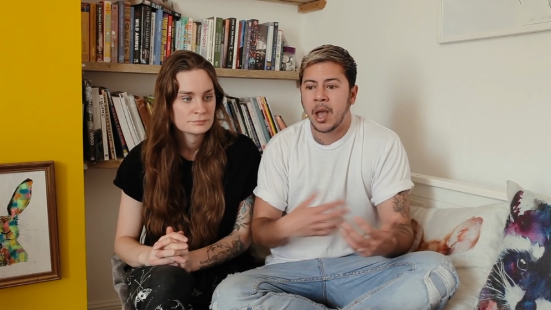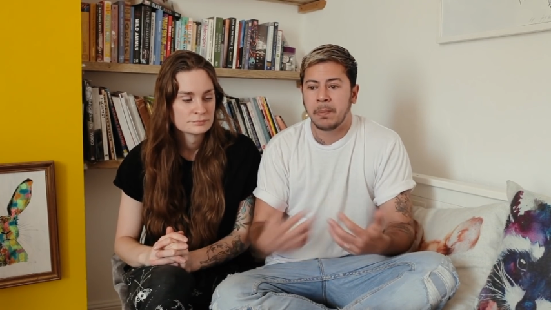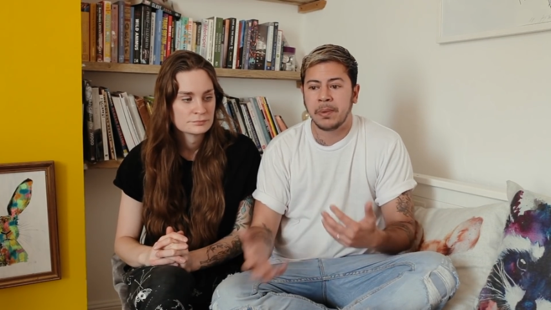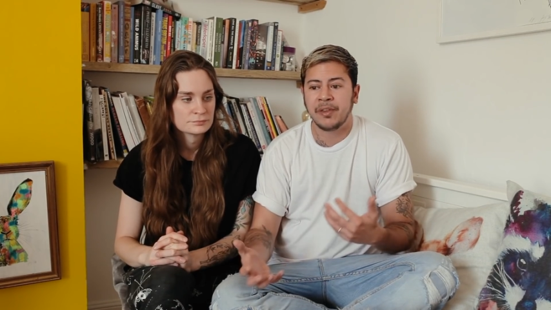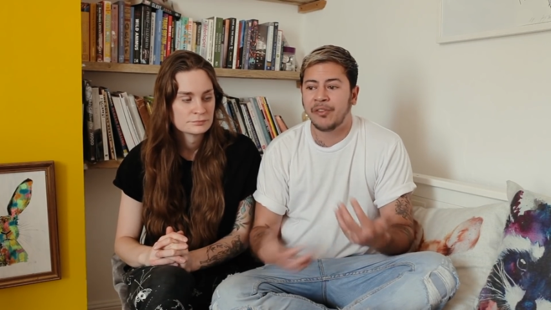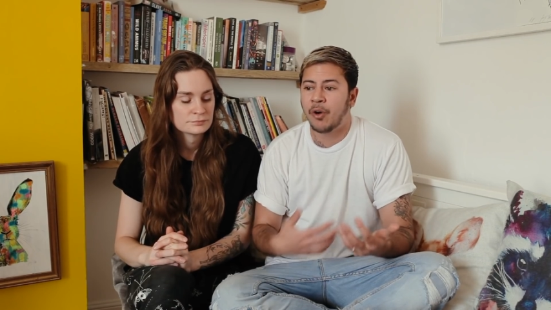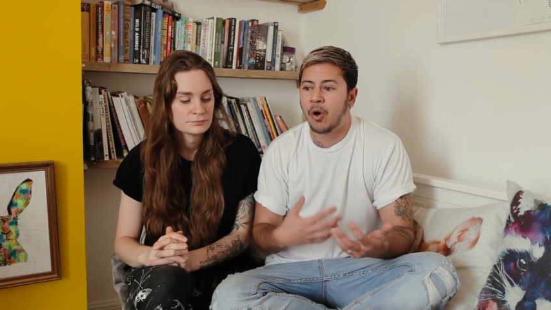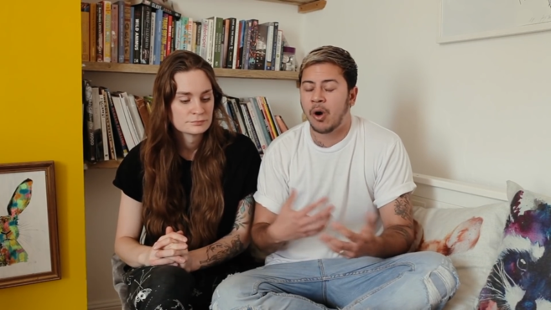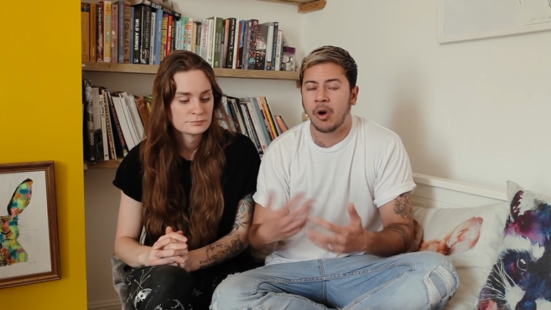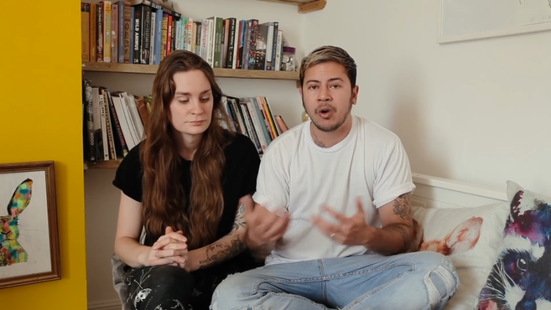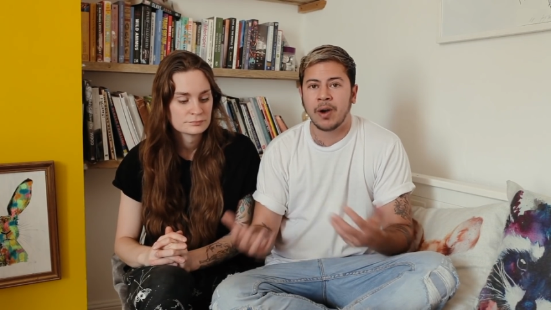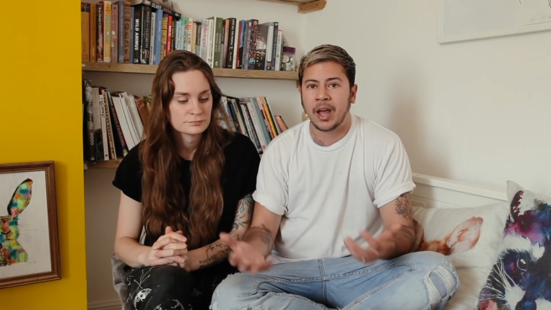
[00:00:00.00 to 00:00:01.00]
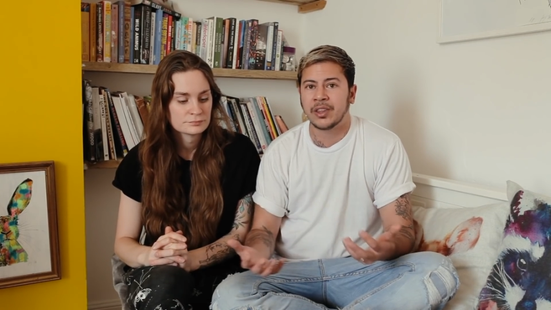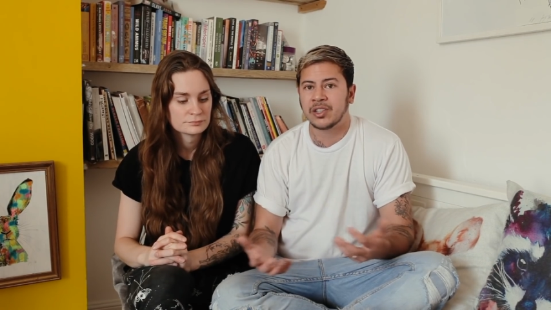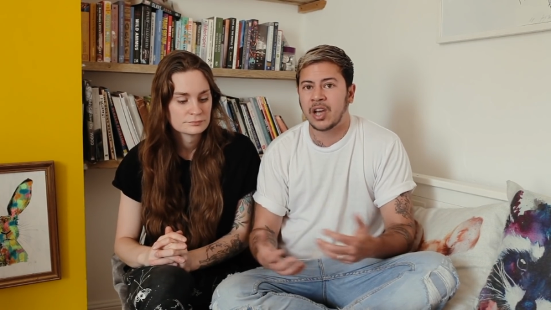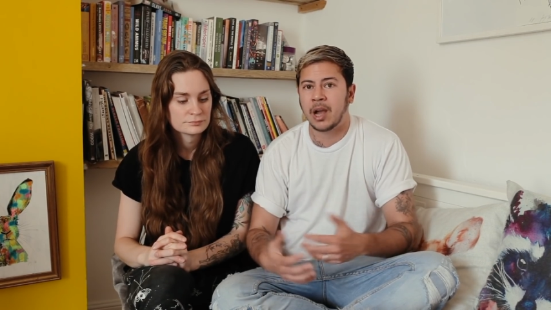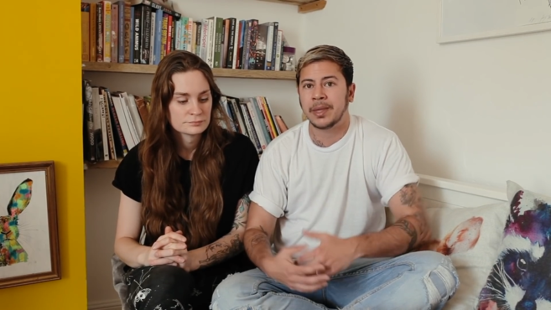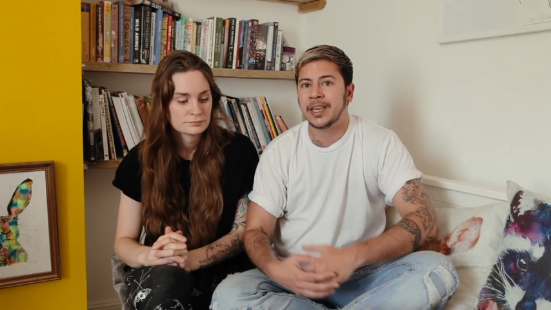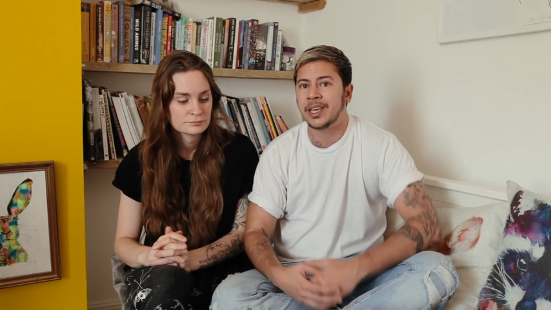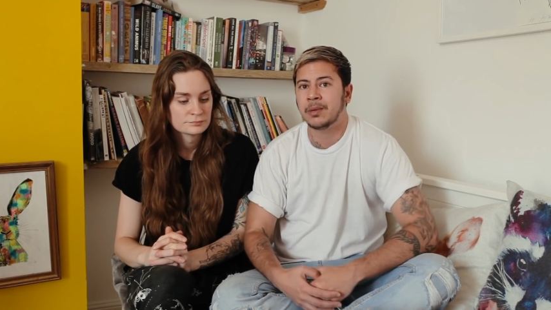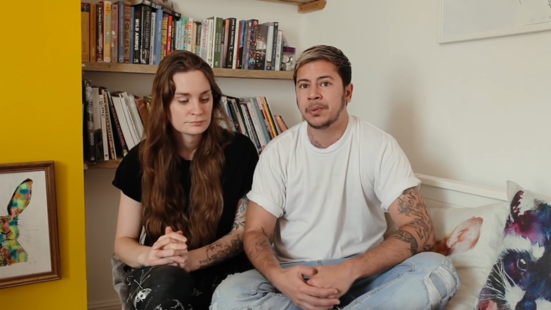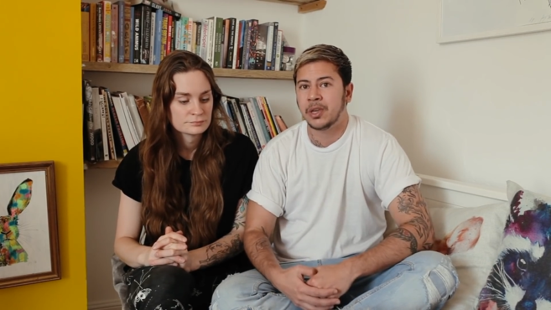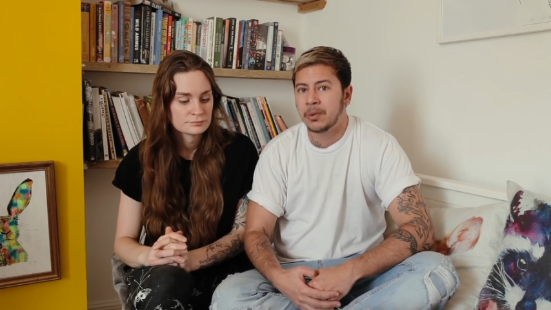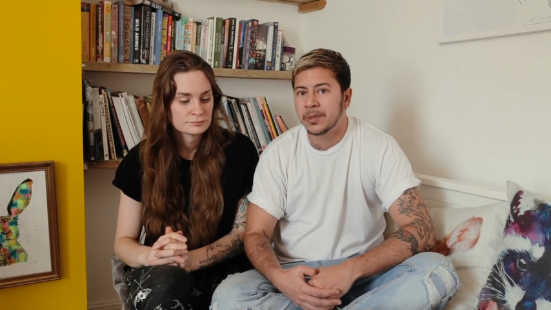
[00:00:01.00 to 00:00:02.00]
Speaker 1: before or around the time they hit
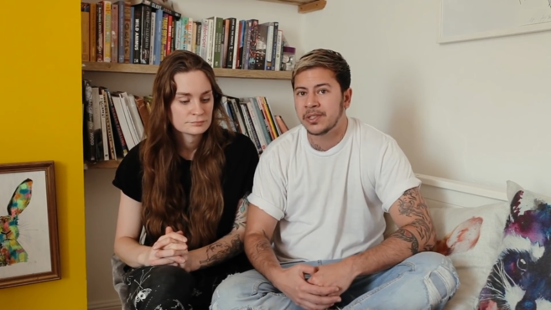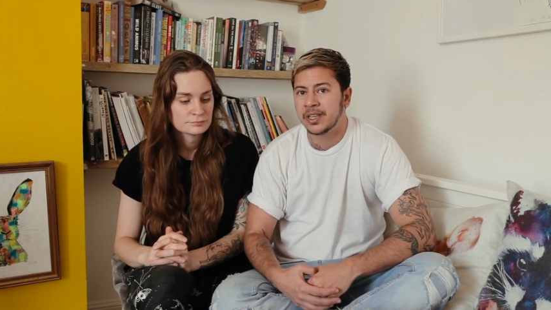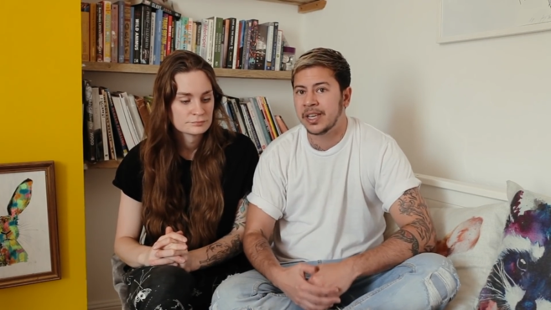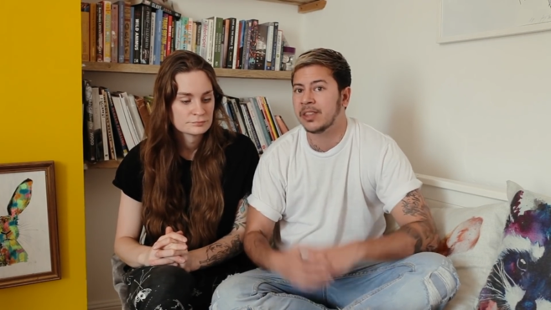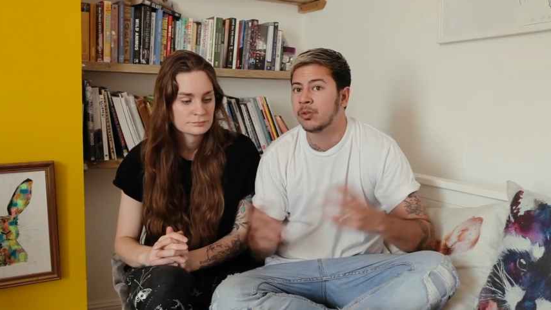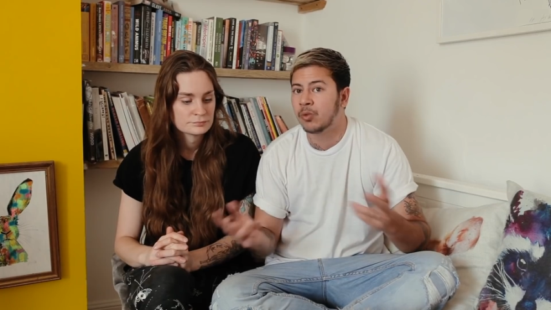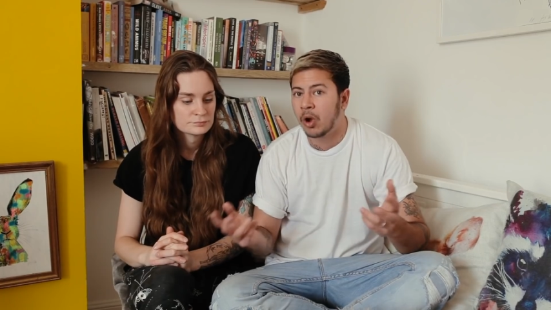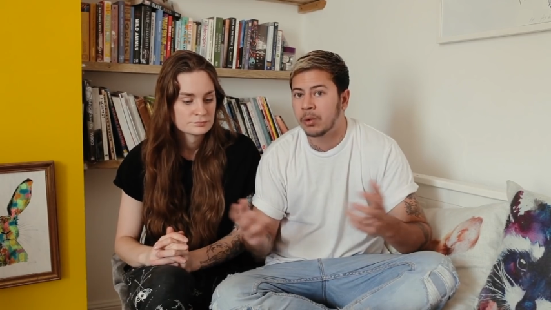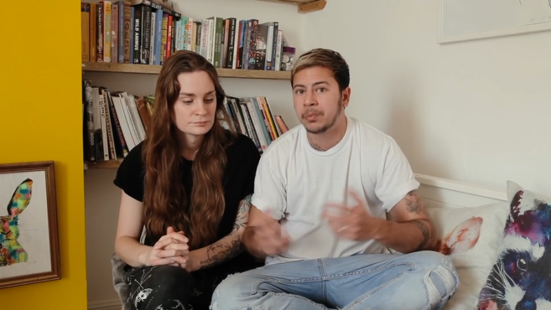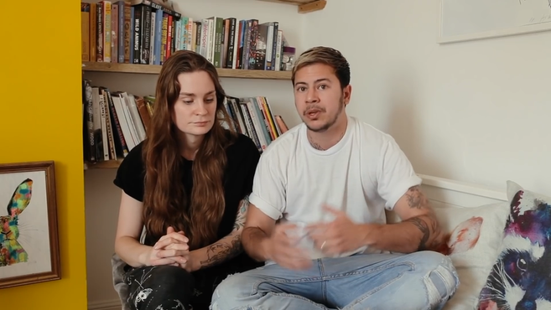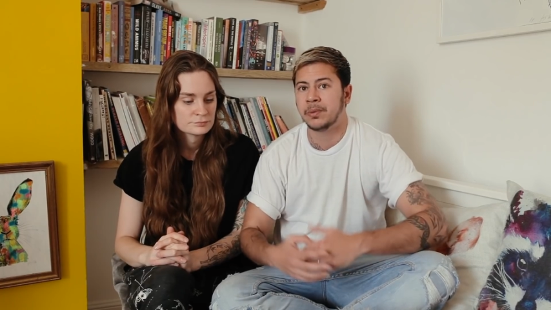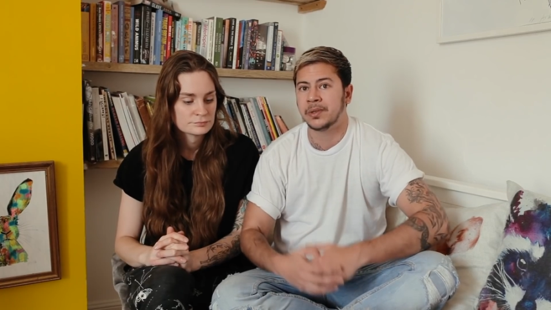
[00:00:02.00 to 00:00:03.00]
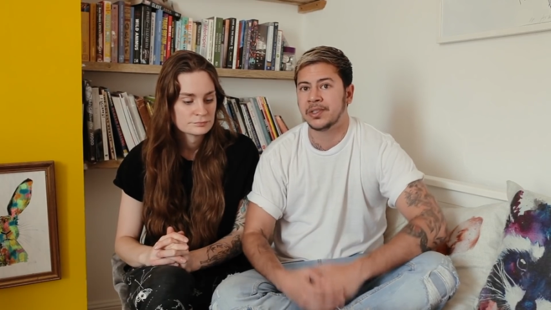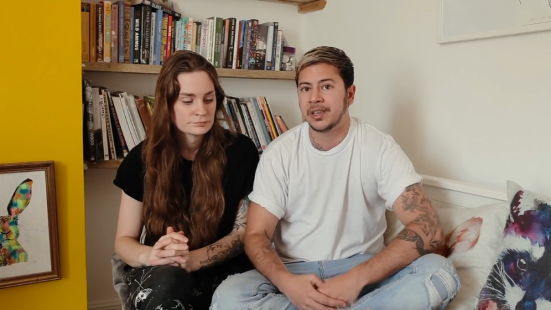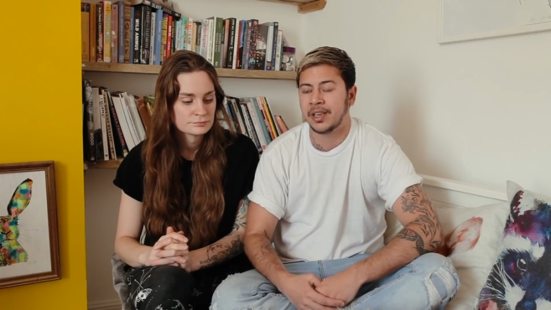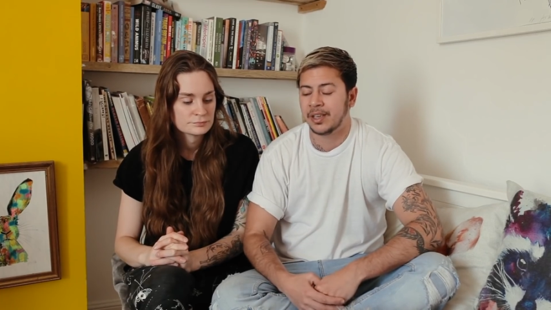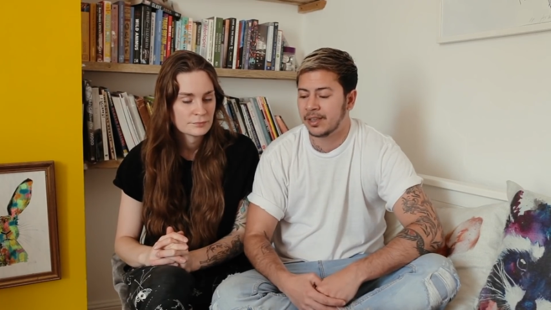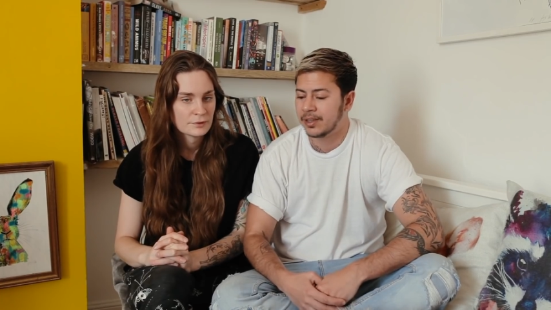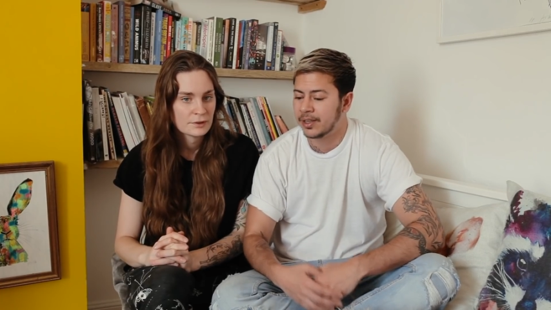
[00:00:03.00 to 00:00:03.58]
puberty the wrong puberty